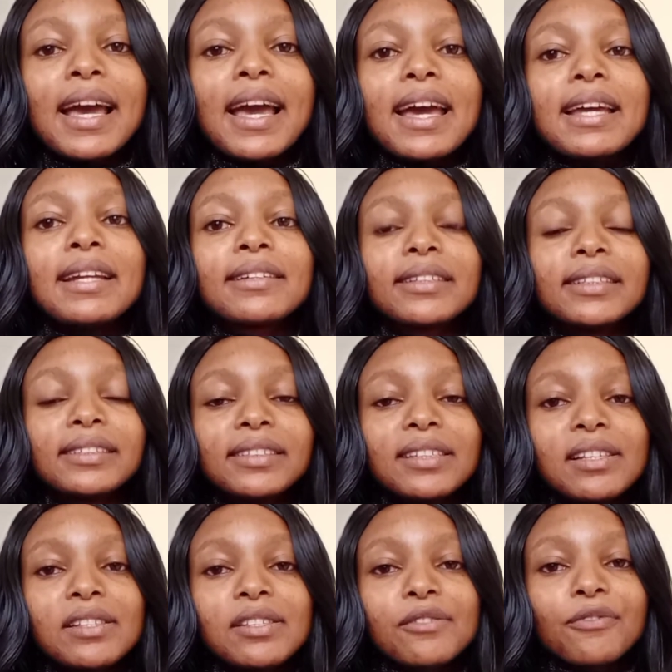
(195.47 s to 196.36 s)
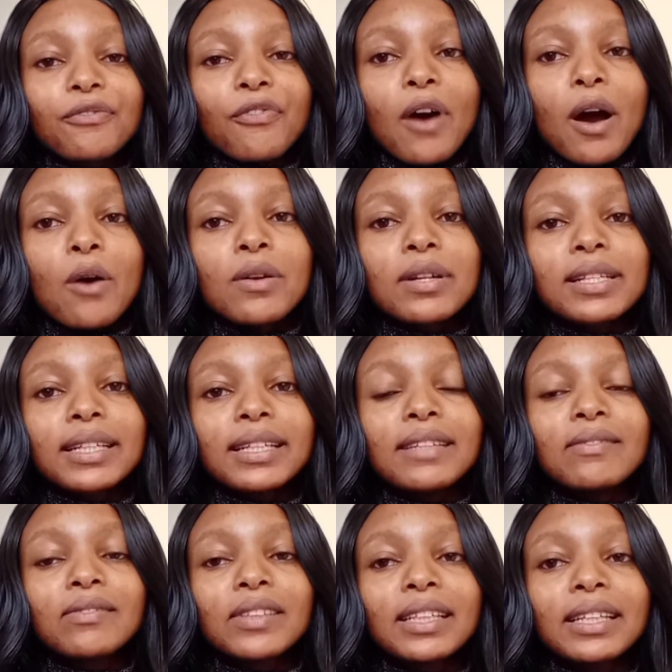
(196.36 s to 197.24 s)
and it is found
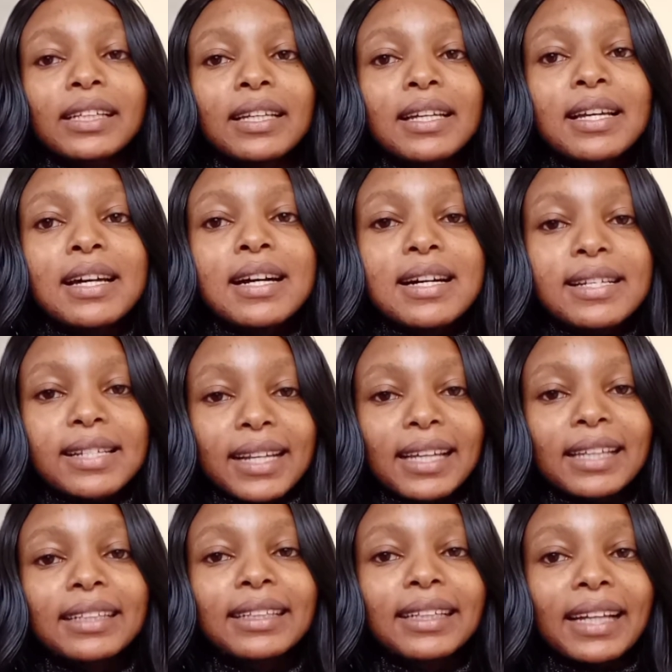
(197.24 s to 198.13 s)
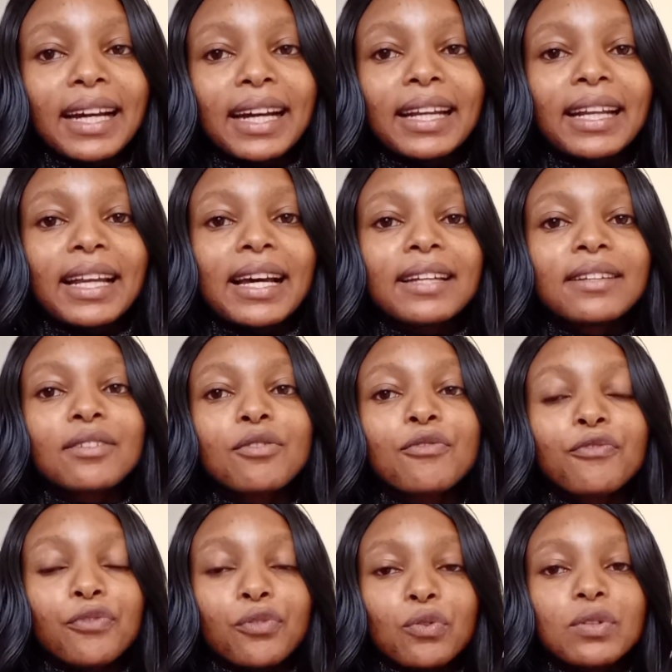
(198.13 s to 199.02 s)
in the red colored
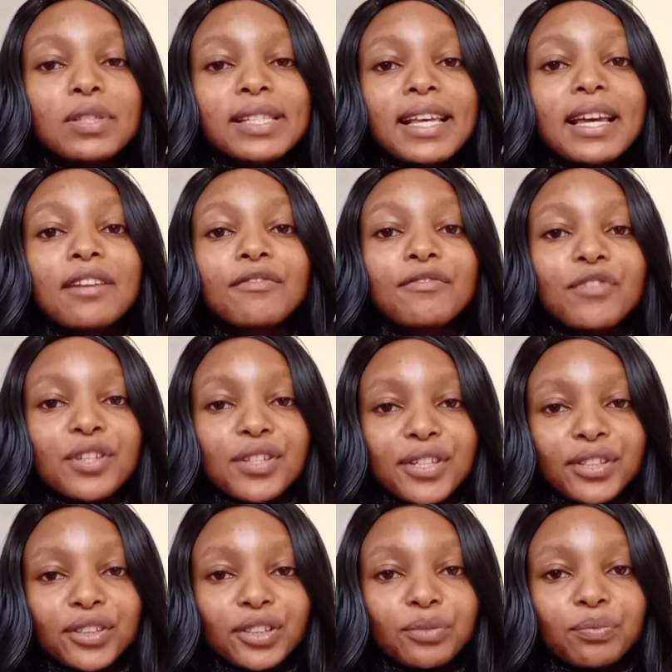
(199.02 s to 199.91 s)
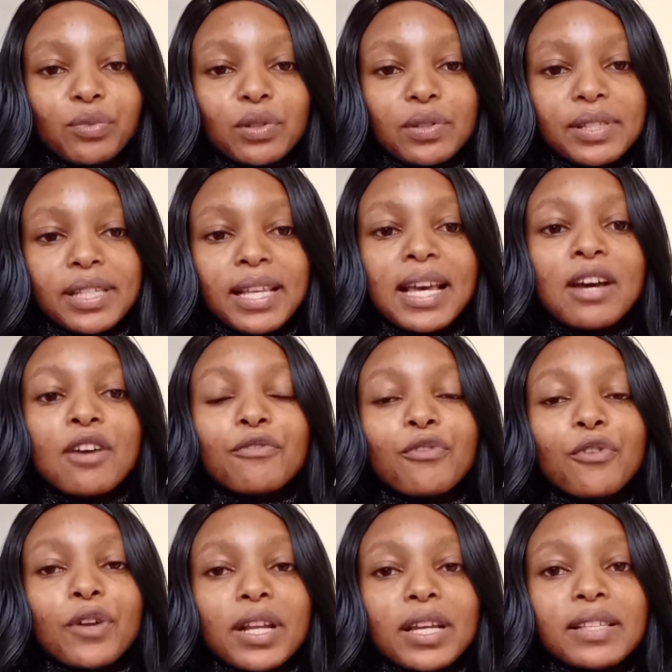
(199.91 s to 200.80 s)
fruits and vegetables.
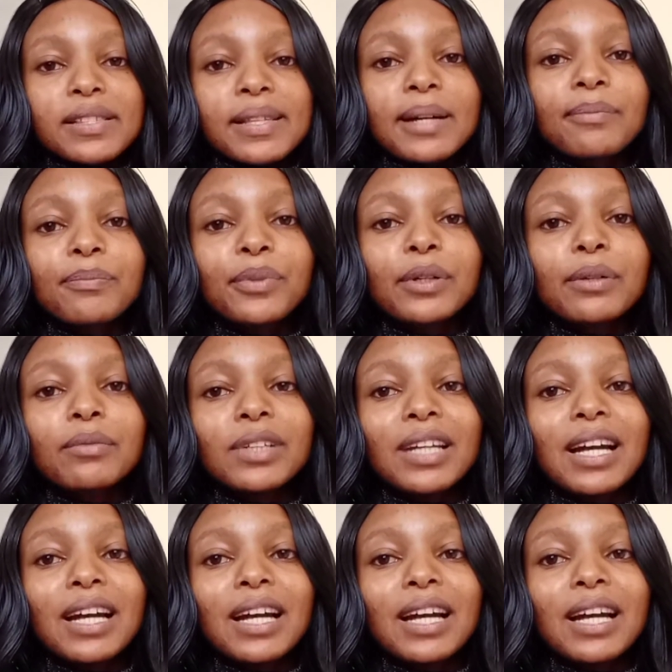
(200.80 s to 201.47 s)
For example, we